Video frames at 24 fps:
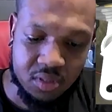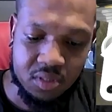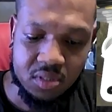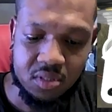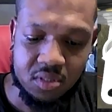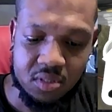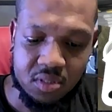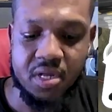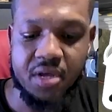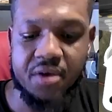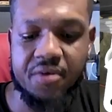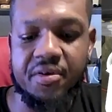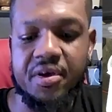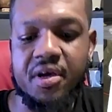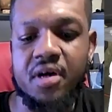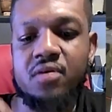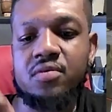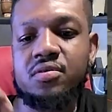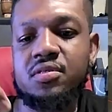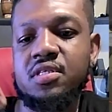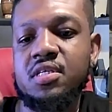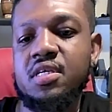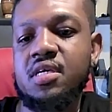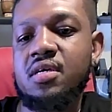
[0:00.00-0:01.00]
There we go.
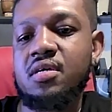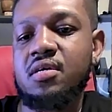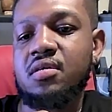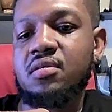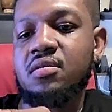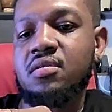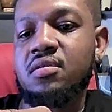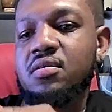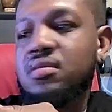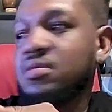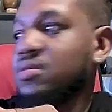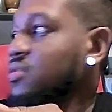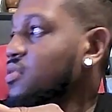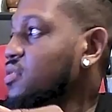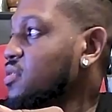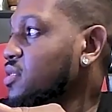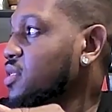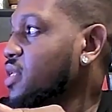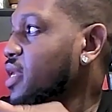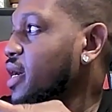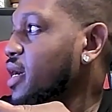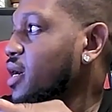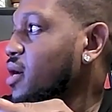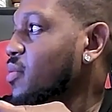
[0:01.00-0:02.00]
See?
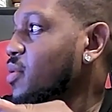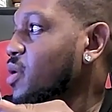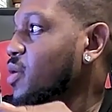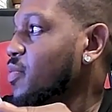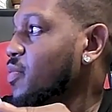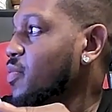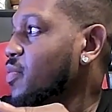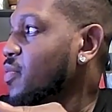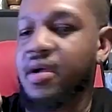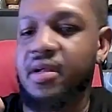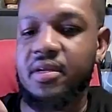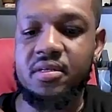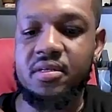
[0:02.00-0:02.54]
Not coming apart.